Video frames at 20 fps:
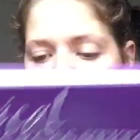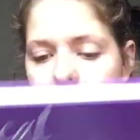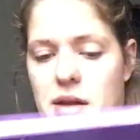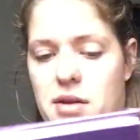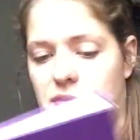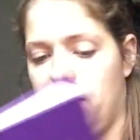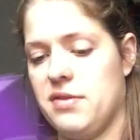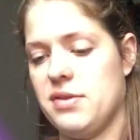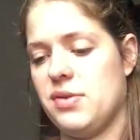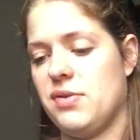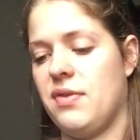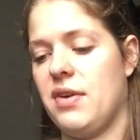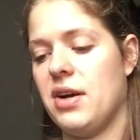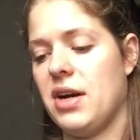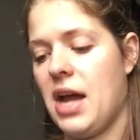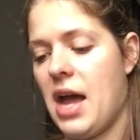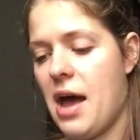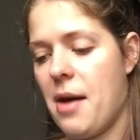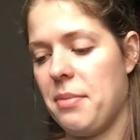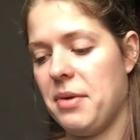And I was
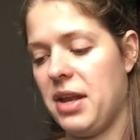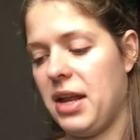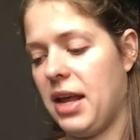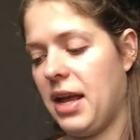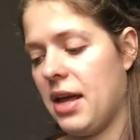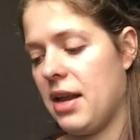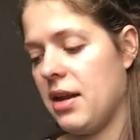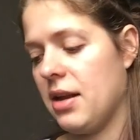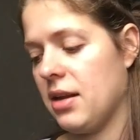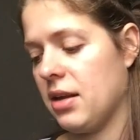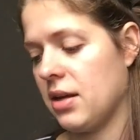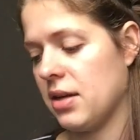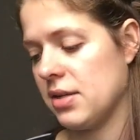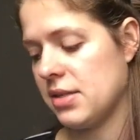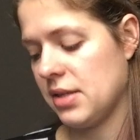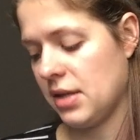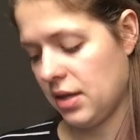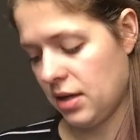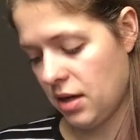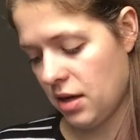very happy to get it
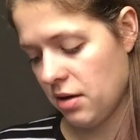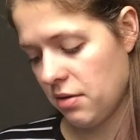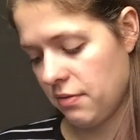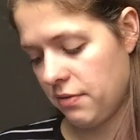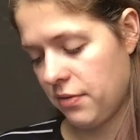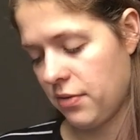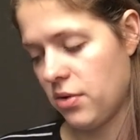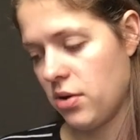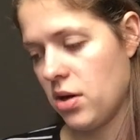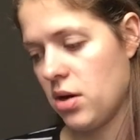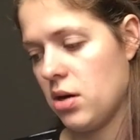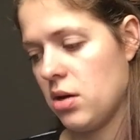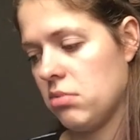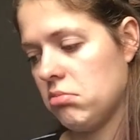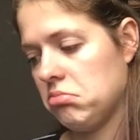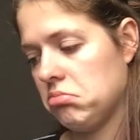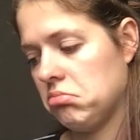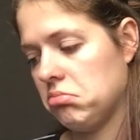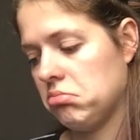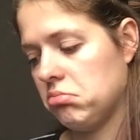because I got it for,
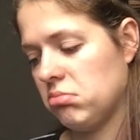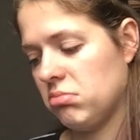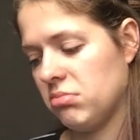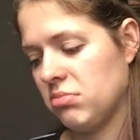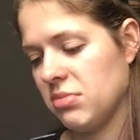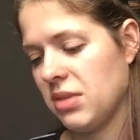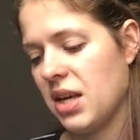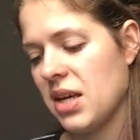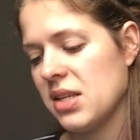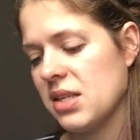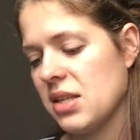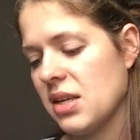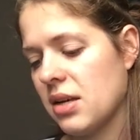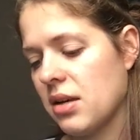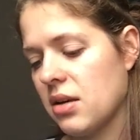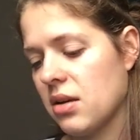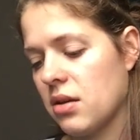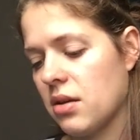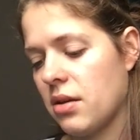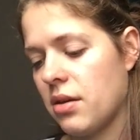I guess
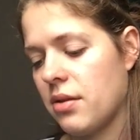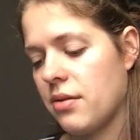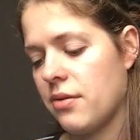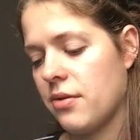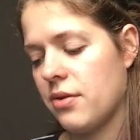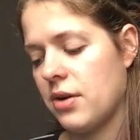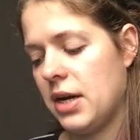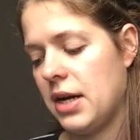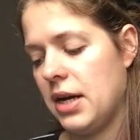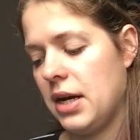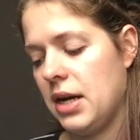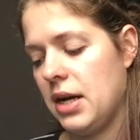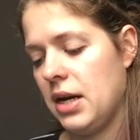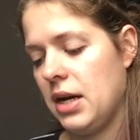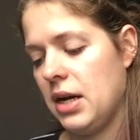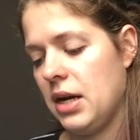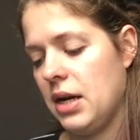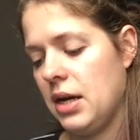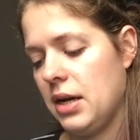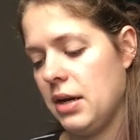like
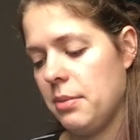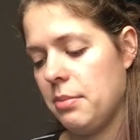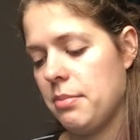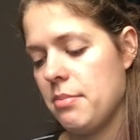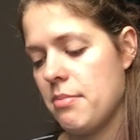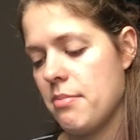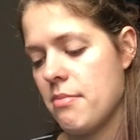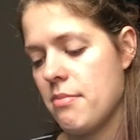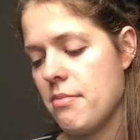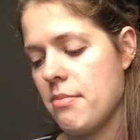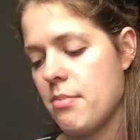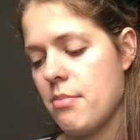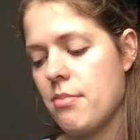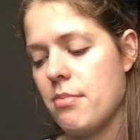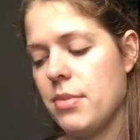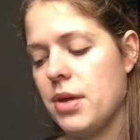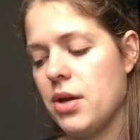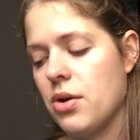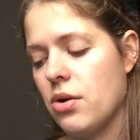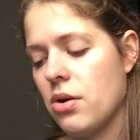€3,
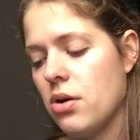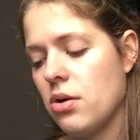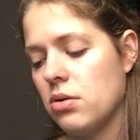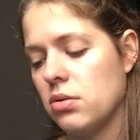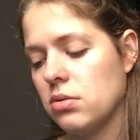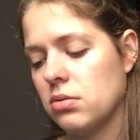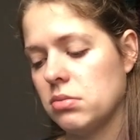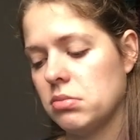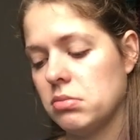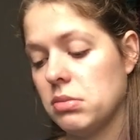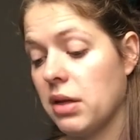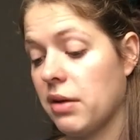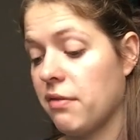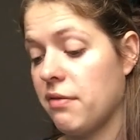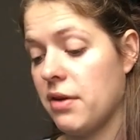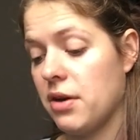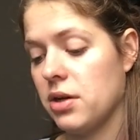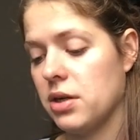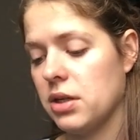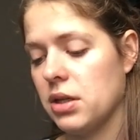like
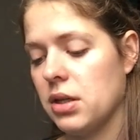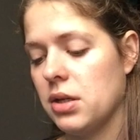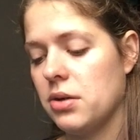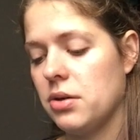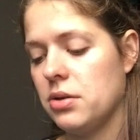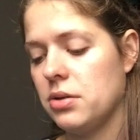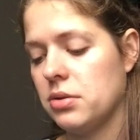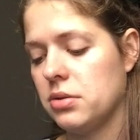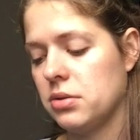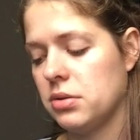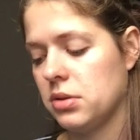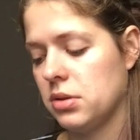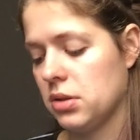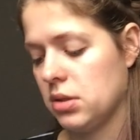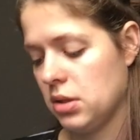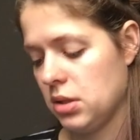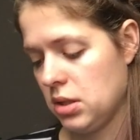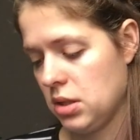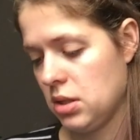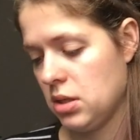very little.
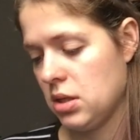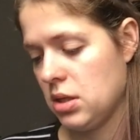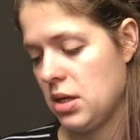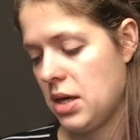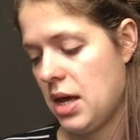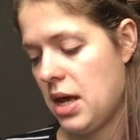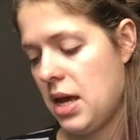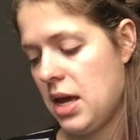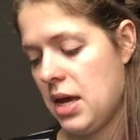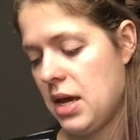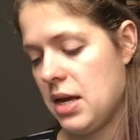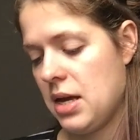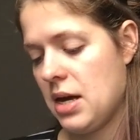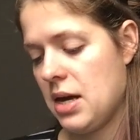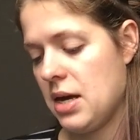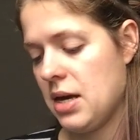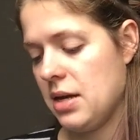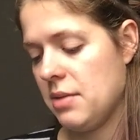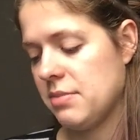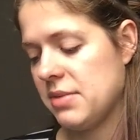And
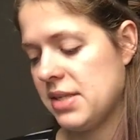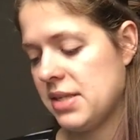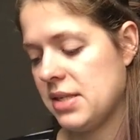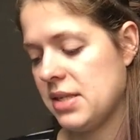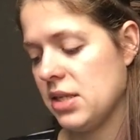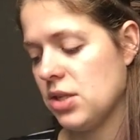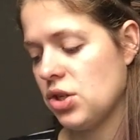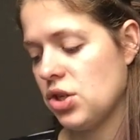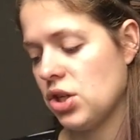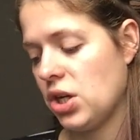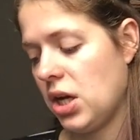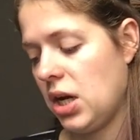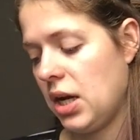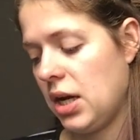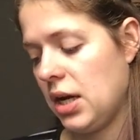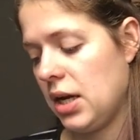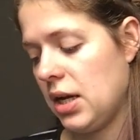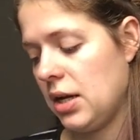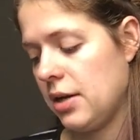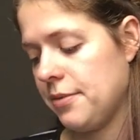I'm
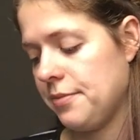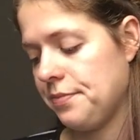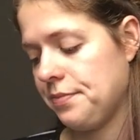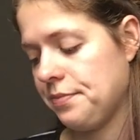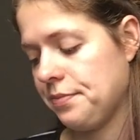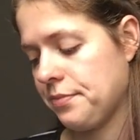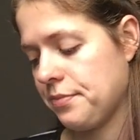stitching,